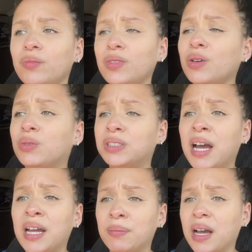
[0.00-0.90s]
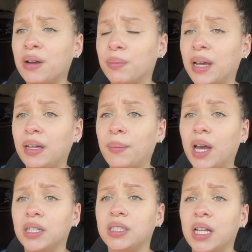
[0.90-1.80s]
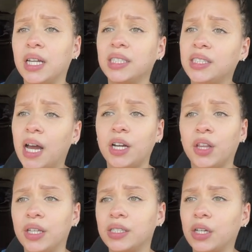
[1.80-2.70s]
which I am not complaining because let's tire this